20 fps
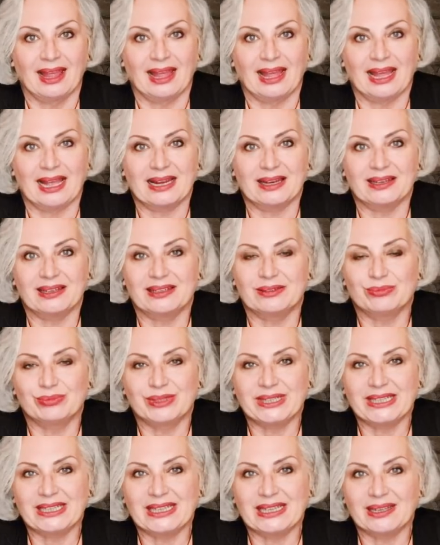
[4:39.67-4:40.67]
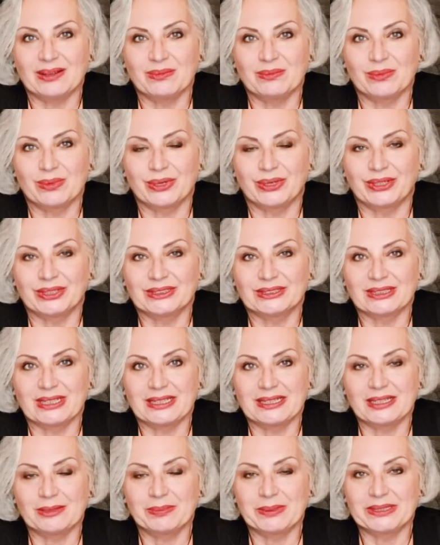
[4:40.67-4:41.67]
And reading works a
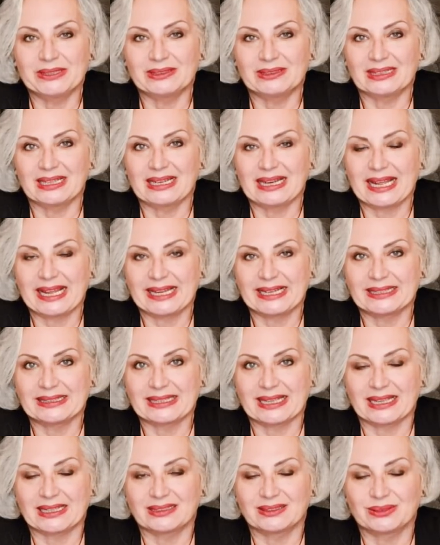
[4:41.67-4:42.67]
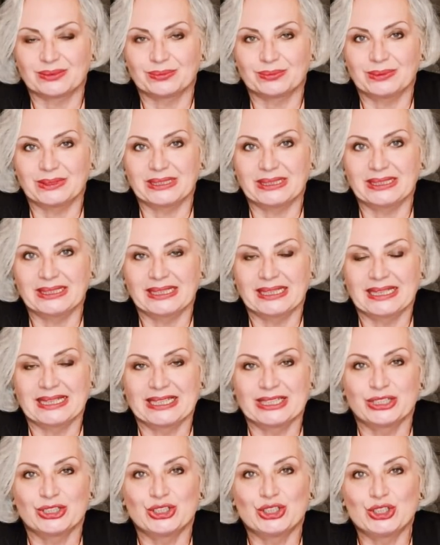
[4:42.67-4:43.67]
little bit like that. We
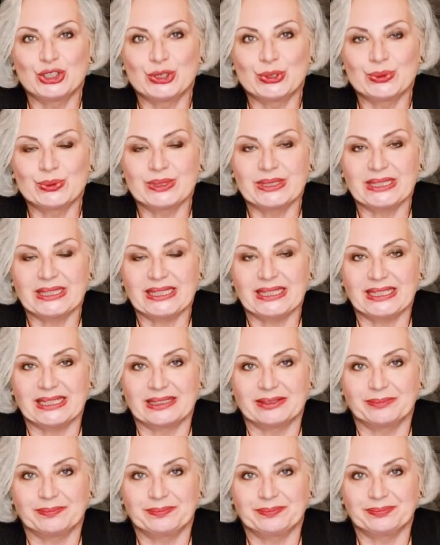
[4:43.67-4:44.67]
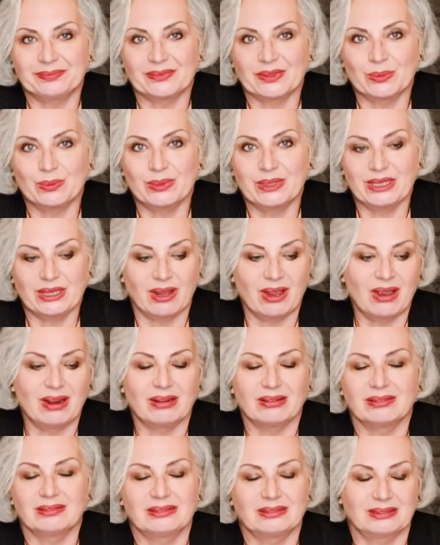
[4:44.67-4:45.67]
tune in. We
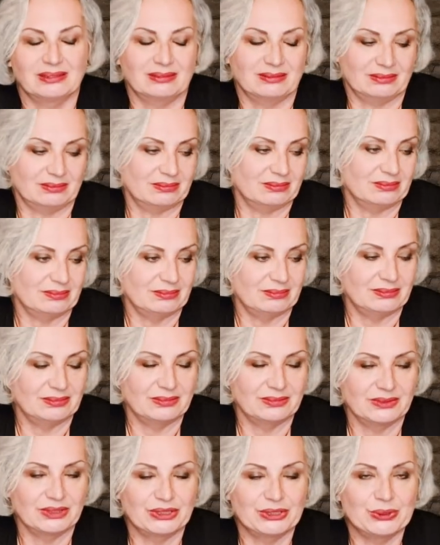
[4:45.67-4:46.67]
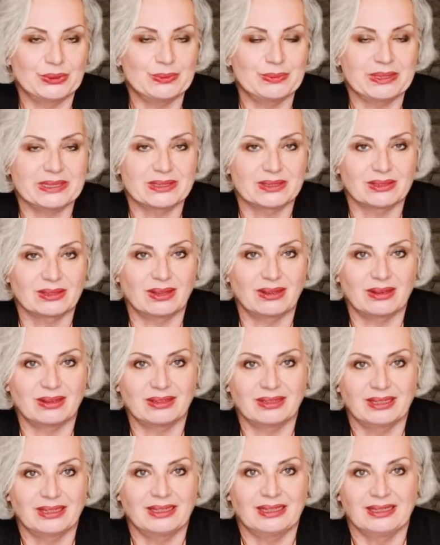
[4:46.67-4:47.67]
are, humans are,
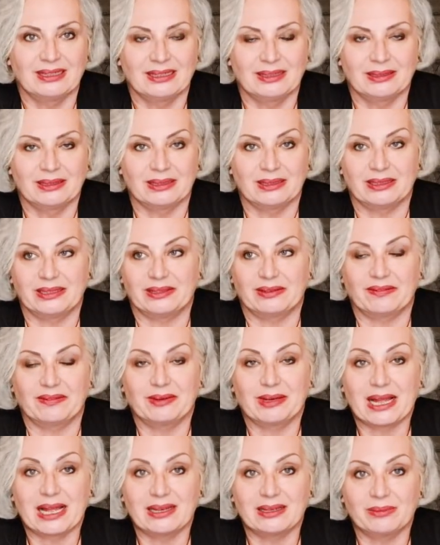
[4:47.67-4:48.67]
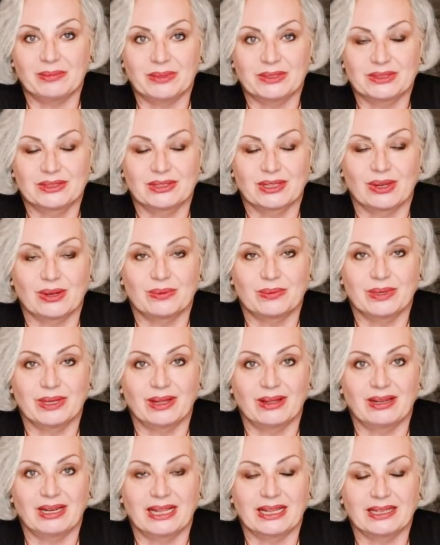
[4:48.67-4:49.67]
even animals are, we
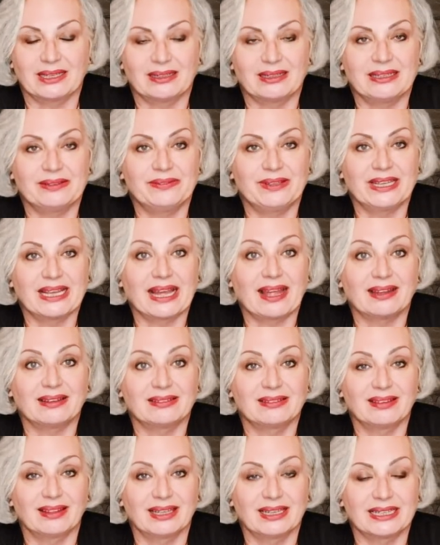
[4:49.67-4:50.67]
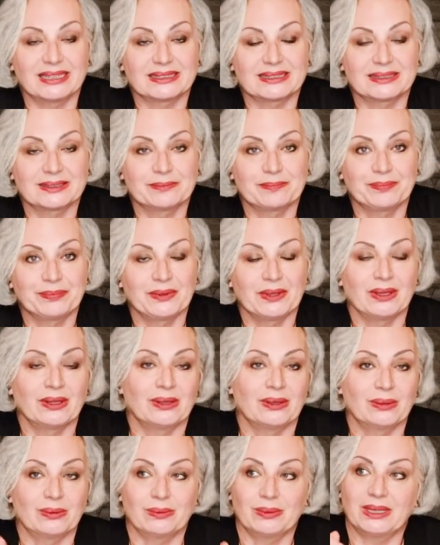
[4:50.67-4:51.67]
are like living antennas.
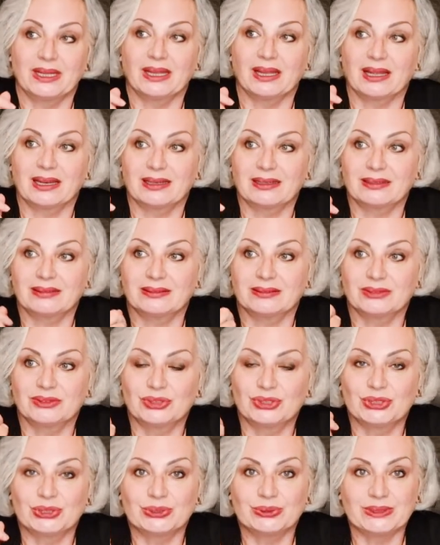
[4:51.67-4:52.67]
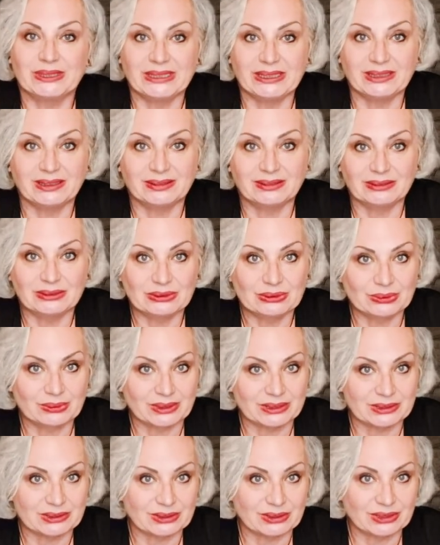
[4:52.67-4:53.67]
We can tune in to a
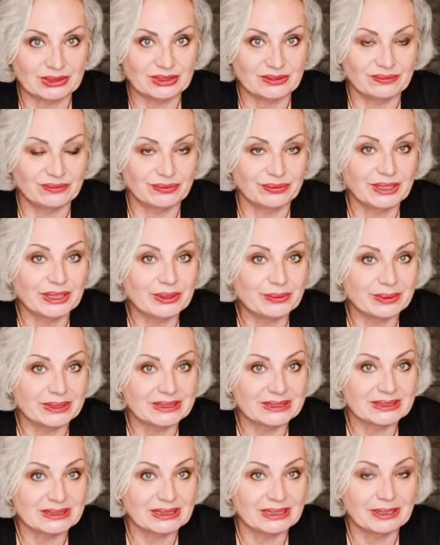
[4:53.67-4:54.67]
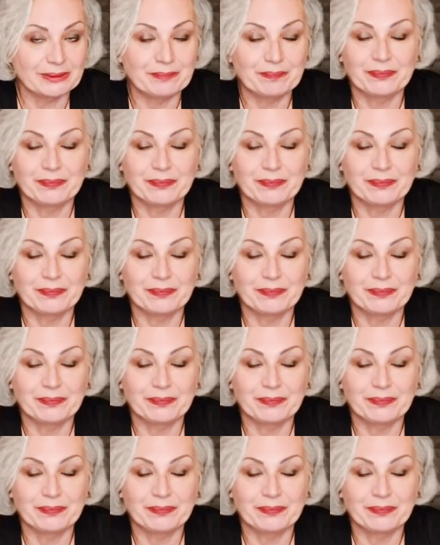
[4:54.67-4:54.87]
certain frequency,